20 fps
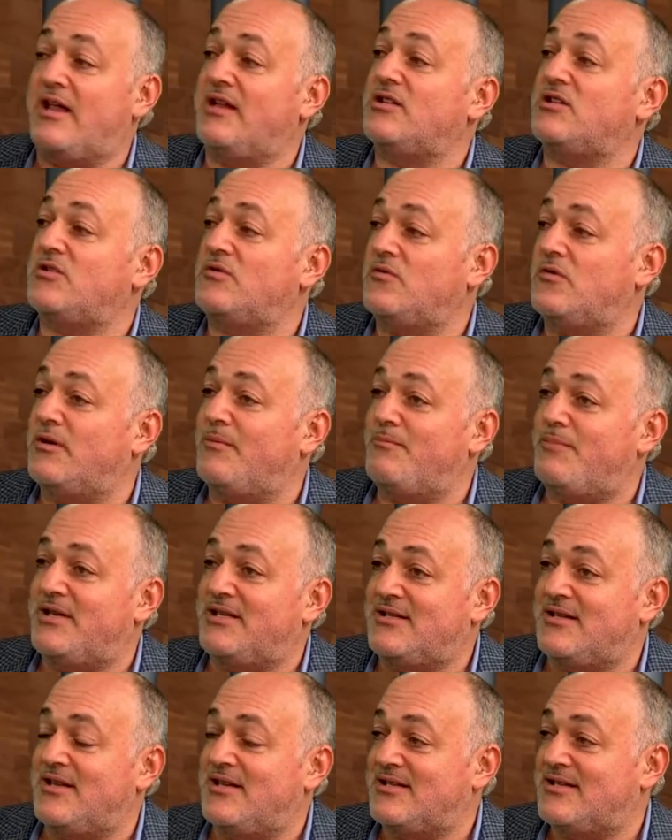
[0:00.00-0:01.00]
into a
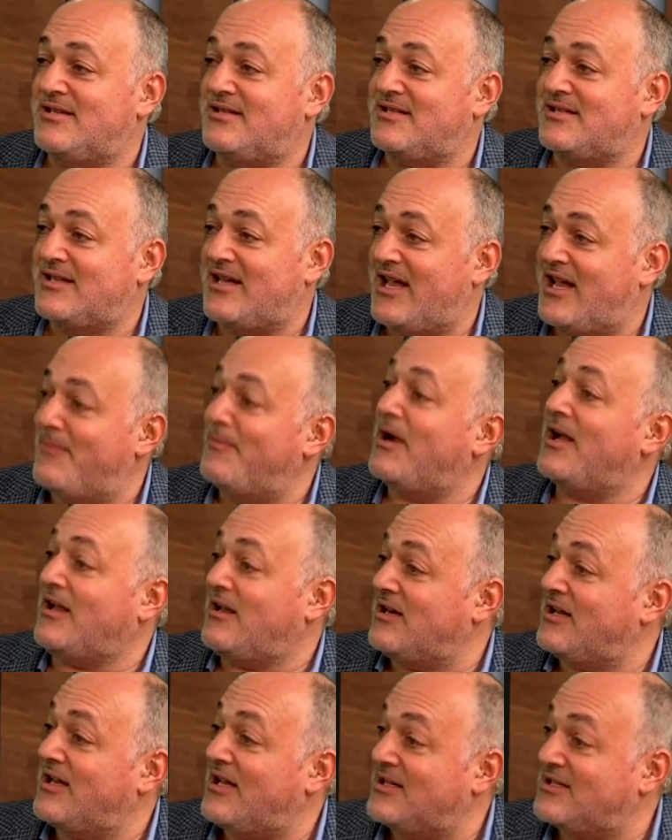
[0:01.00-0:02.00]
business and say, am I
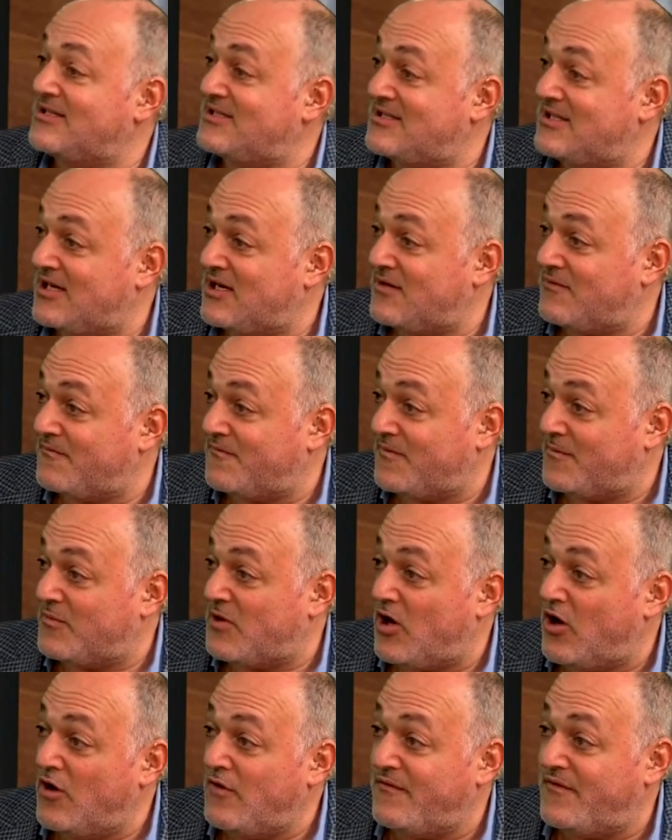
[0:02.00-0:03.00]
going to get sick from
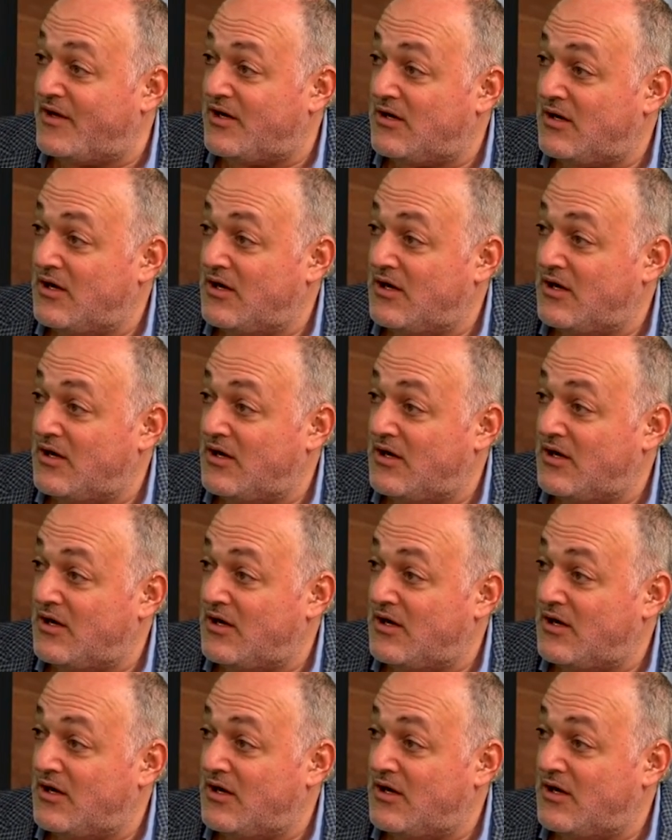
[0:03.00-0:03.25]
COVID?